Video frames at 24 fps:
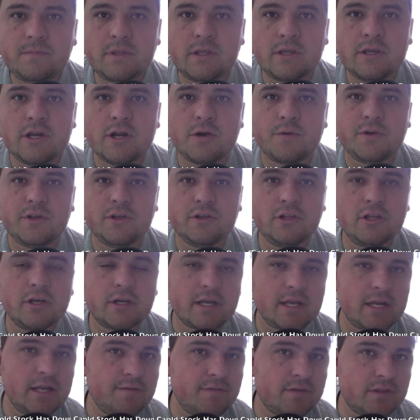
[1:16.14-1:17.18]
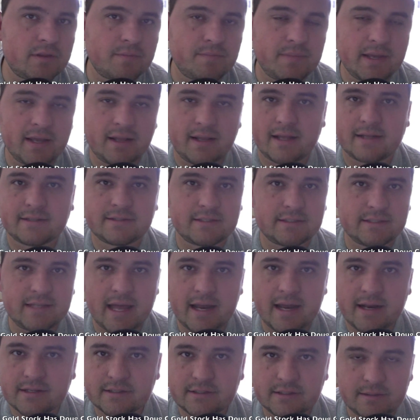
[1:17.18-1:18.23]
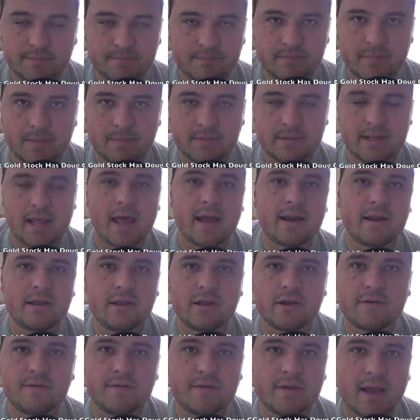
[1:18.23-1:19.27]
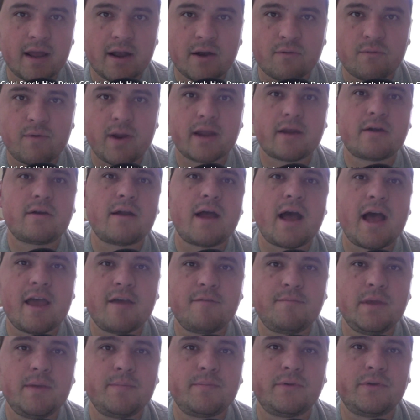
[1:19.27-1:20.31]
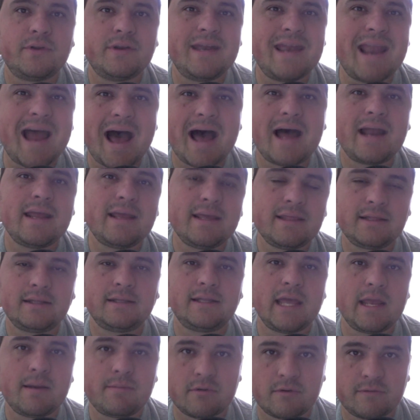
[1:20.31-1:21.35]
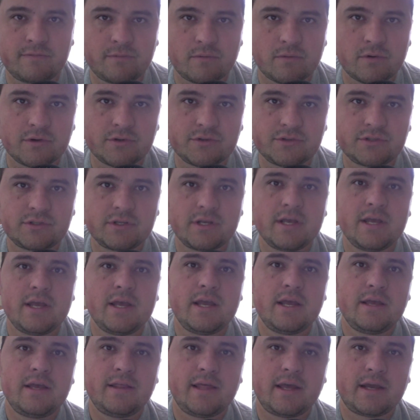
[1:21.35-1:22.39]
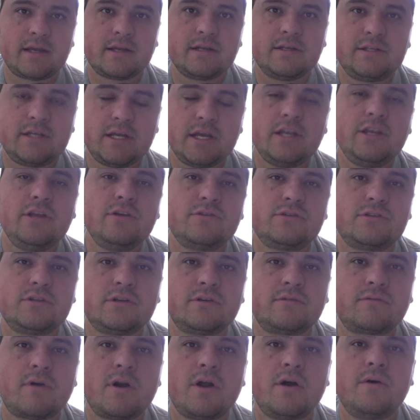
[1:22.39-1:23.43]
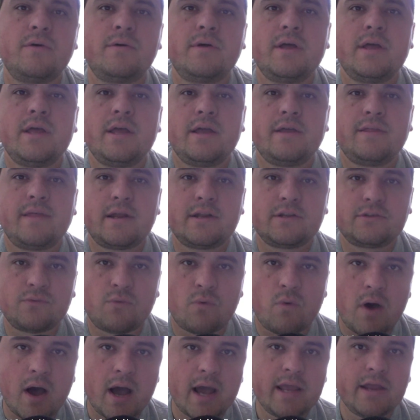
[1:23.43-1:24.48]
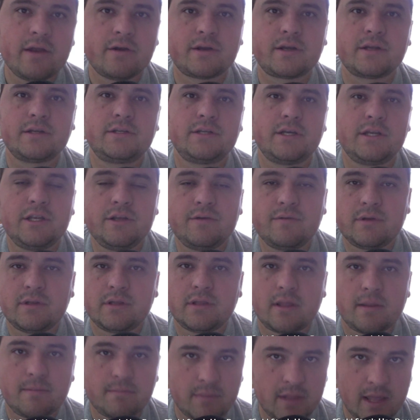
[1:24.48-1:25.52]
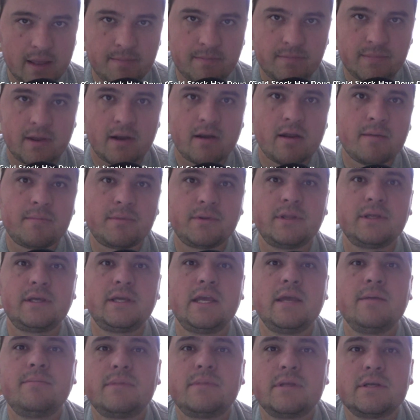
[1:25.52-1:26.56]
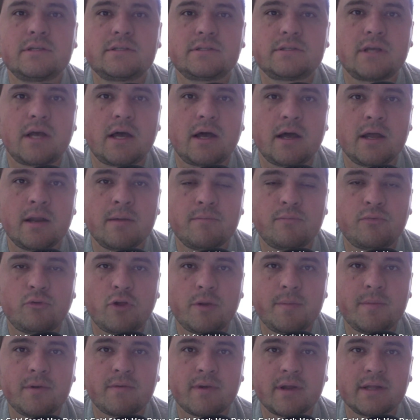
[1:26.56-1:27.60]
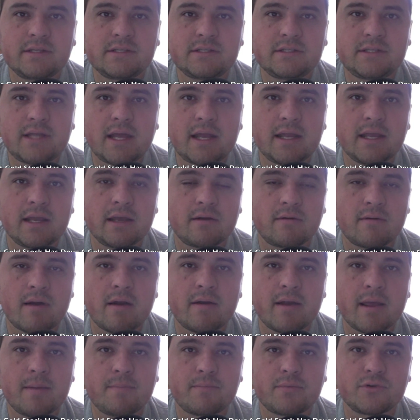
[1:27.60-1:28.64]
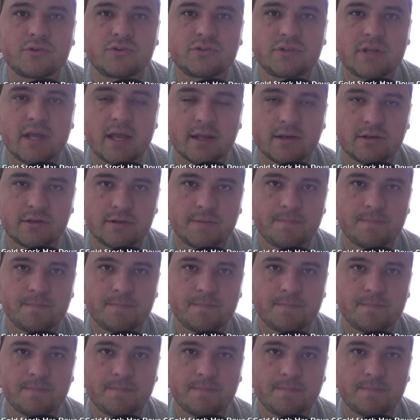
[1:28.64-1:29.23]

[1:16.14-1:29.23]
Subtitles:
when you look at even the BLS's data, you got a record high of people not in the labor force that continues to grow. That is why you're continuing they're able to keep this unemployment rate steady at around 8%.